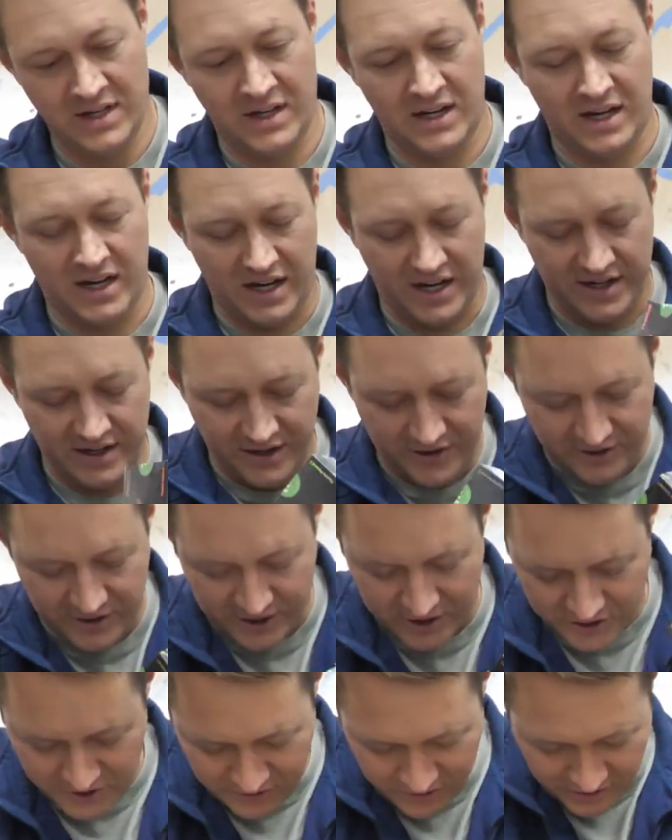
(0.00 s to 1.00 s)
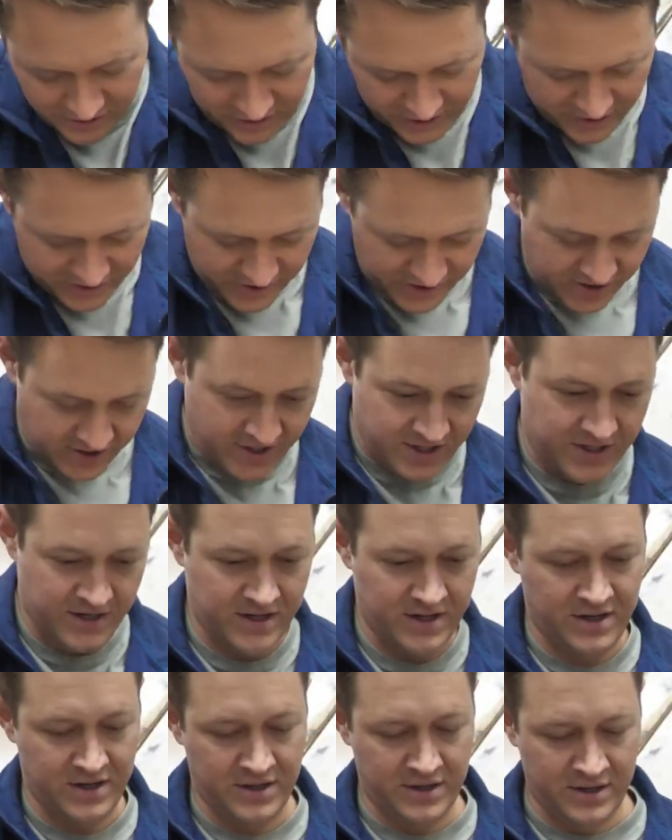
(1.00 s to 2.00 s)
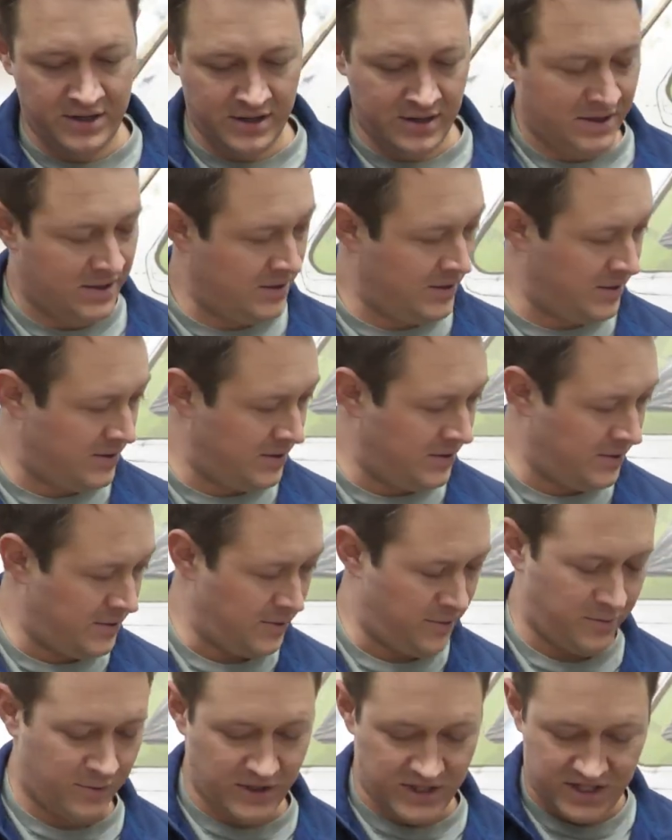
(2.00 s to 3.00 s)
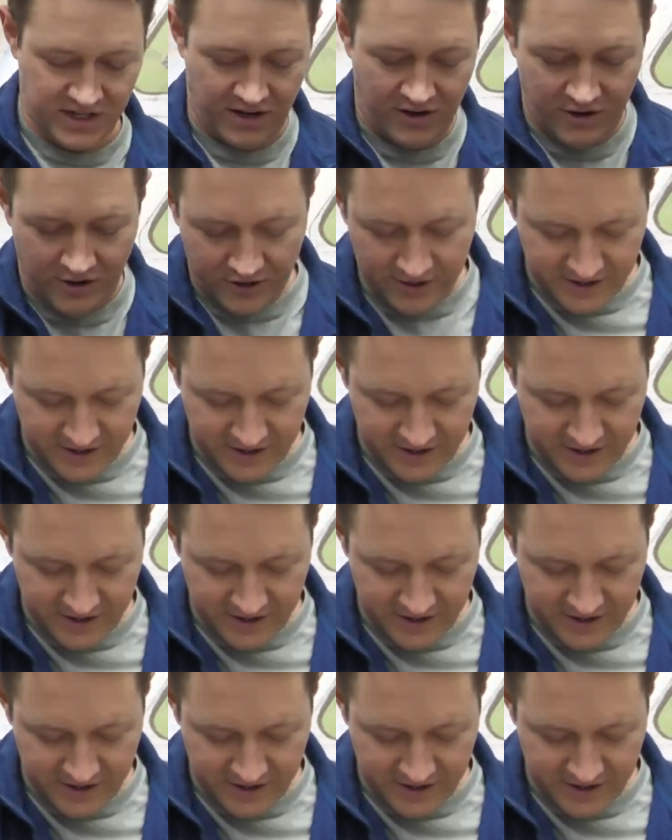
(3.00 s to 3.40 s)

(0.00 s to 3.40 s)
Another extruder. We saw all